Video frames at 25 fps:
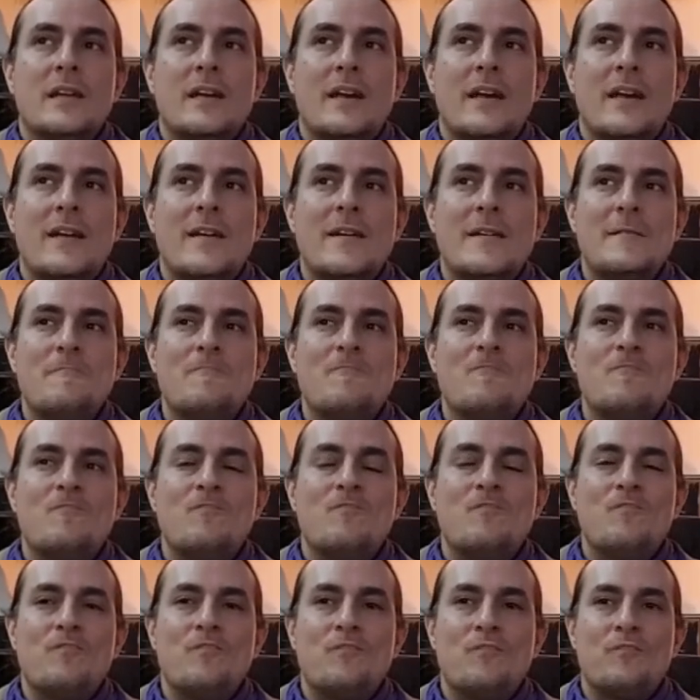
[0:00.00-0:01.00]

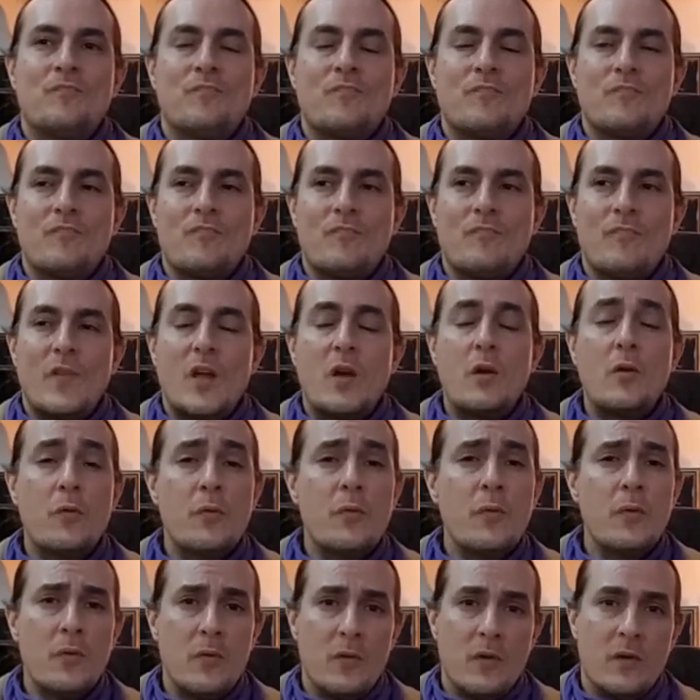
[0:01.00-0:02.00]
um,
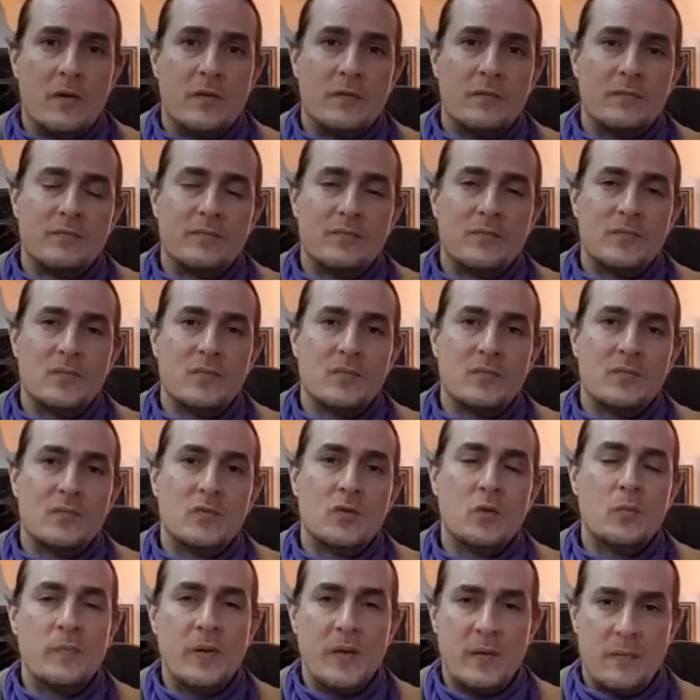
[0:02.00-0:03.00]
cruel
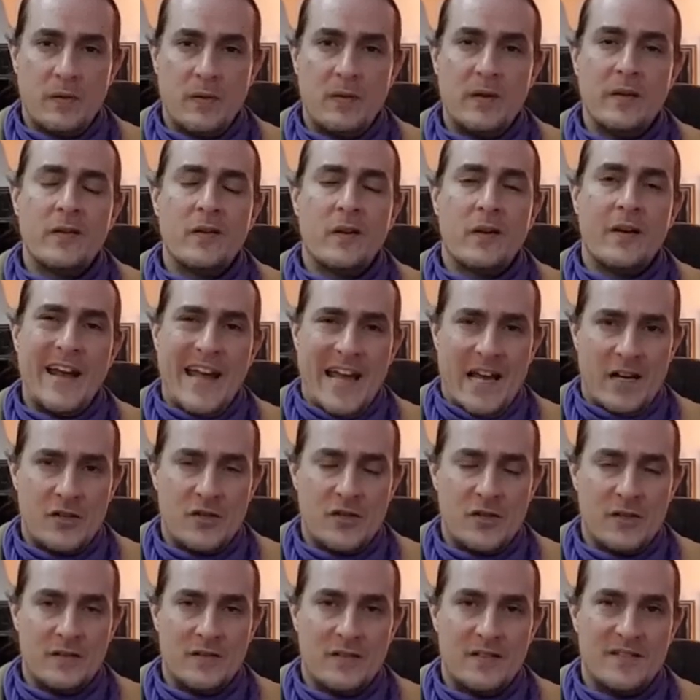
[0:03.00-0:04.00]
to people in our
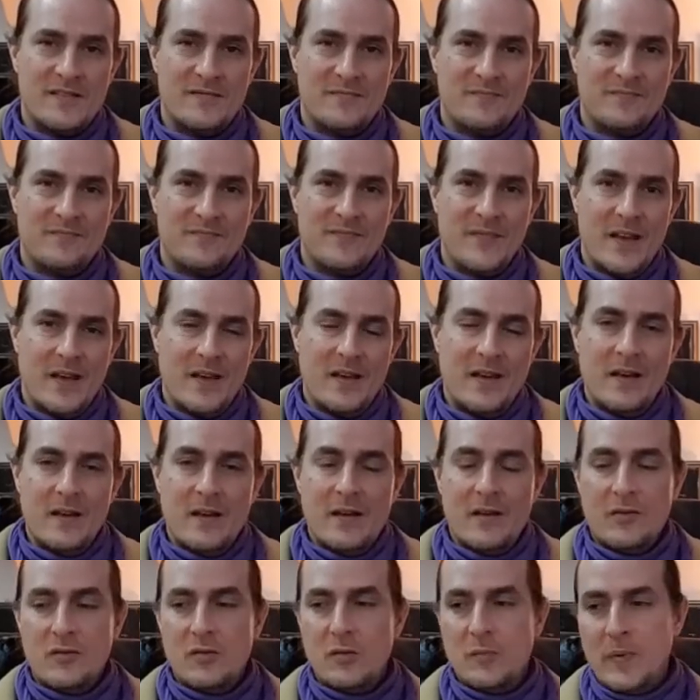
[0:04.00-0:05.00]
actions.
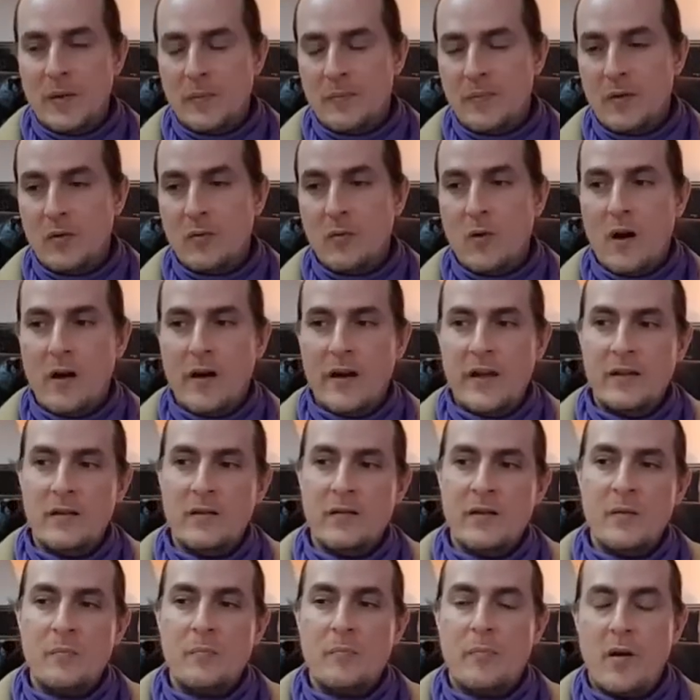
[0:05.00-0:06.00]
To people who are either
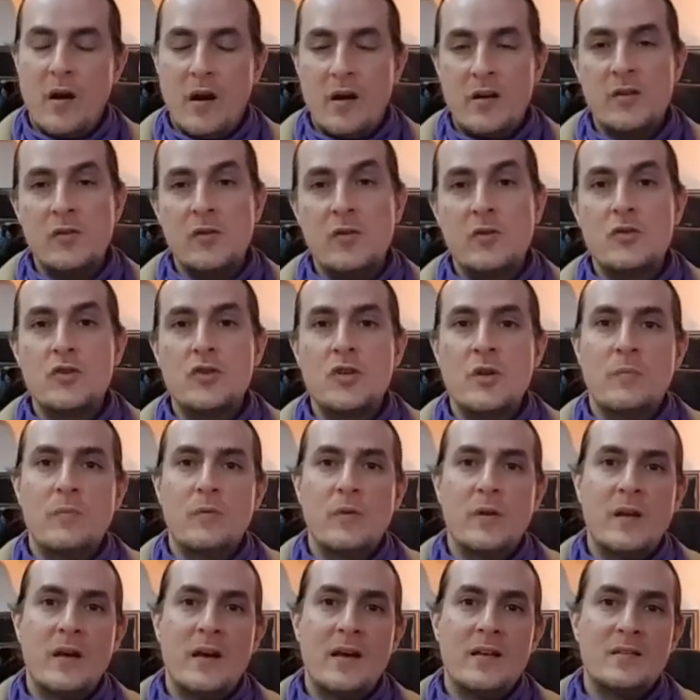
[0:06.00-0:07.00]
in partnership
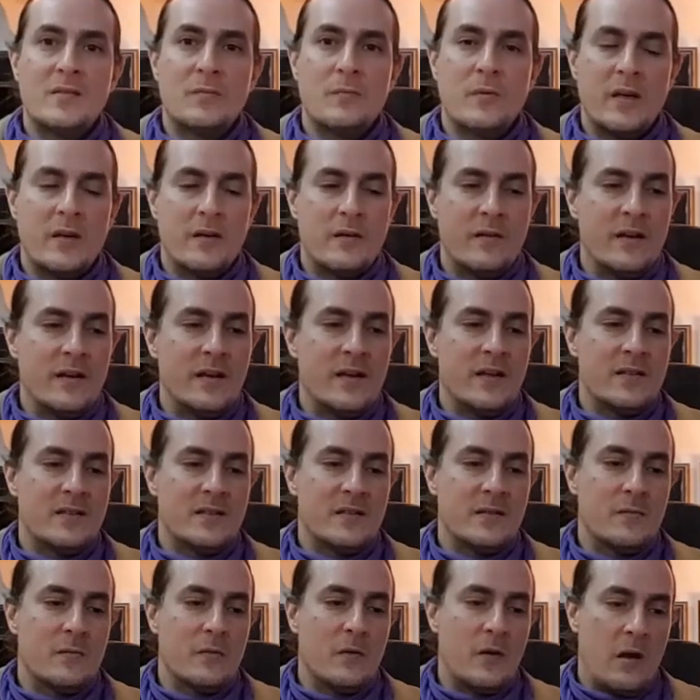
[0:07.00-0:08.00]
with us, whether it is
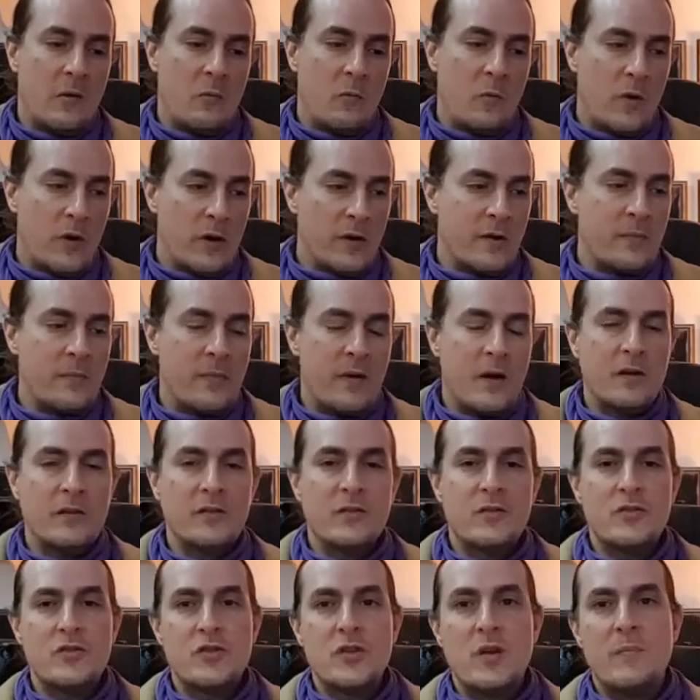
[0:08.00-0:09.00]
a work
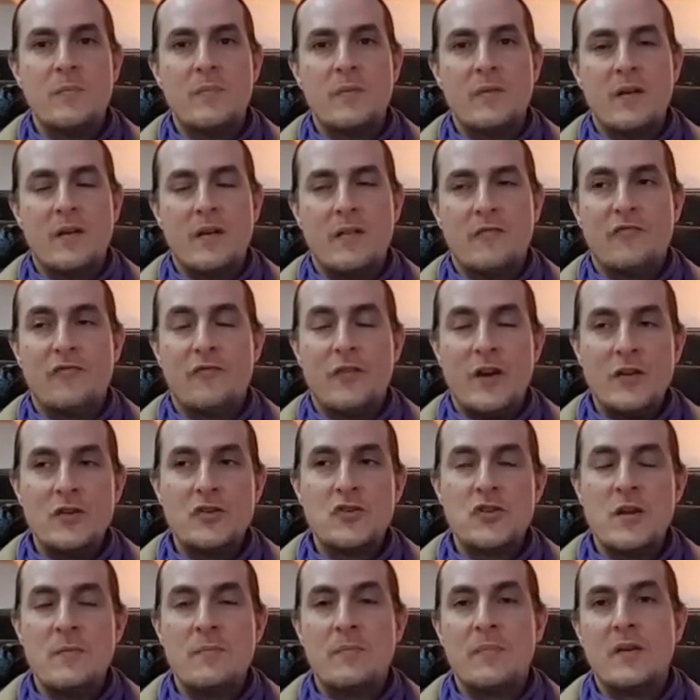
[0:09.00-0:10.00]
partnership, a
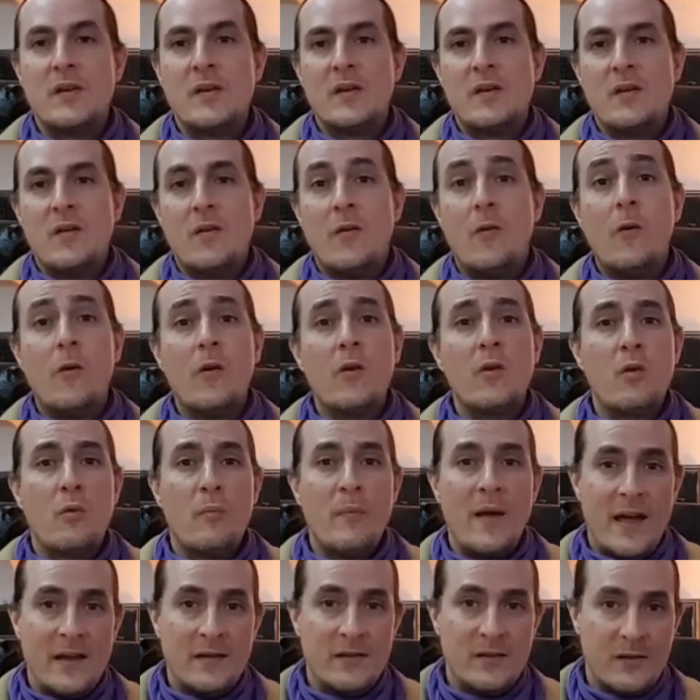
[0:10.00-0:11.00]
friendship, or a
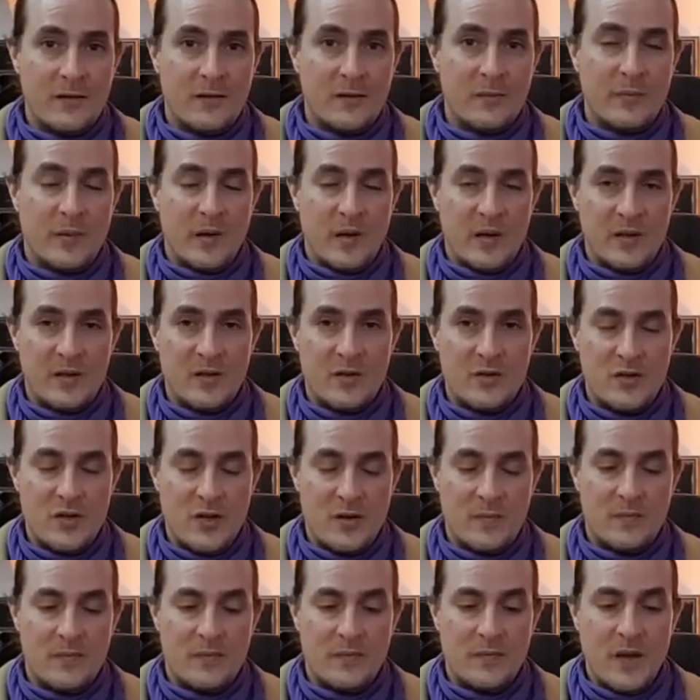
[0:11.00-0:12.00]
romantic partnership.